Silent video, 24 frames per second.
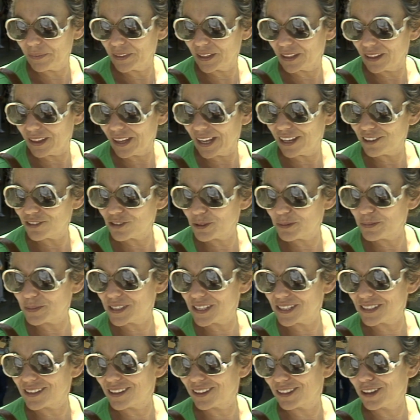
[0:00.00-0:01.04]
in the classrooms
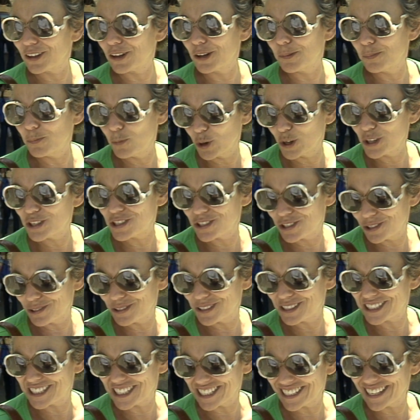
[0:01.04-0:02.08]
is that there are more
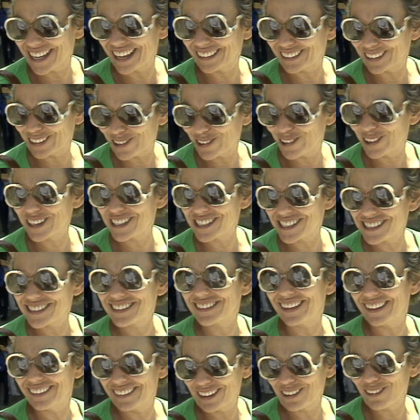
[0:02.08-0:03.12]
students to take the courses
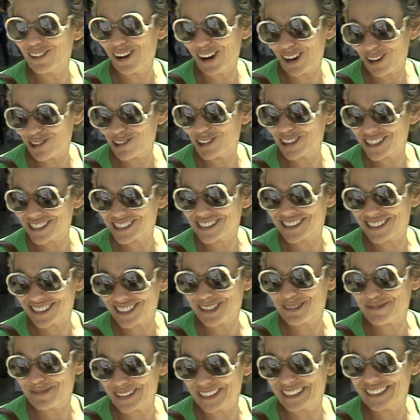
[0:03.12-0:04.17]
than there are courses
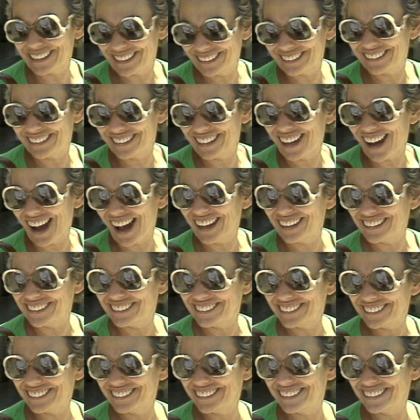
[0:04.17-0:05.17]
to be gotten.